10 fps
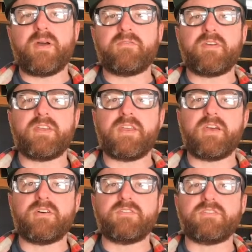my
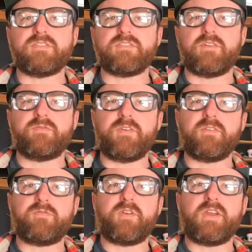videos. So
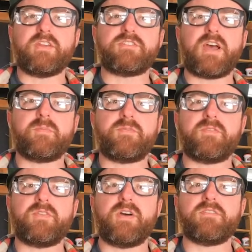feel free to shop
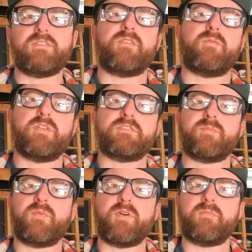through those if you want to
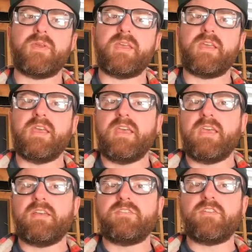support me
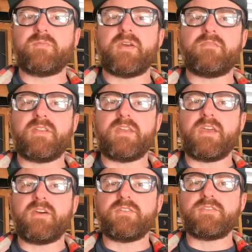in doing my
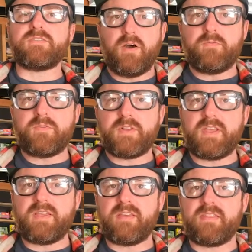videos.
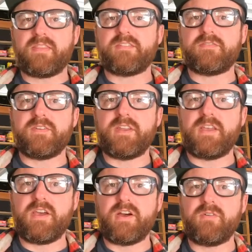Hopefully this
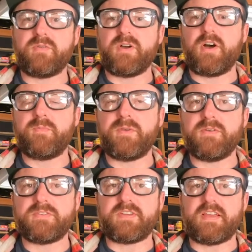video will help
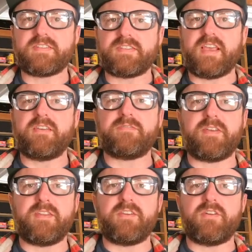you stay safe
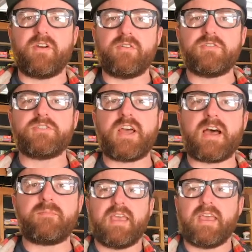in your own
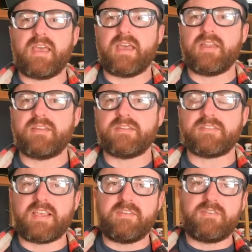shop and
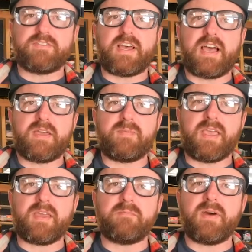save you time
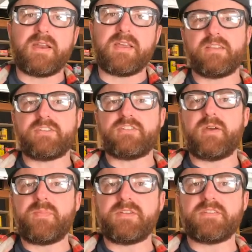and money. Let's
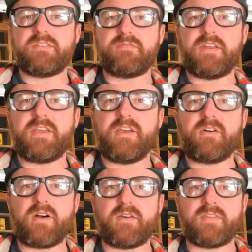jump into the
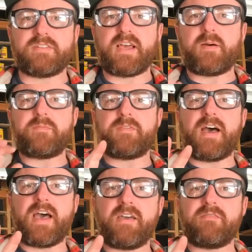video on the top
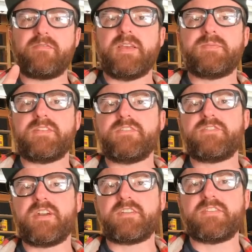5 tips and
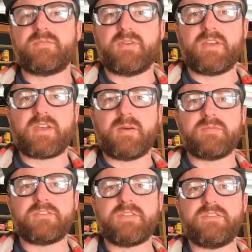tricks when it comes to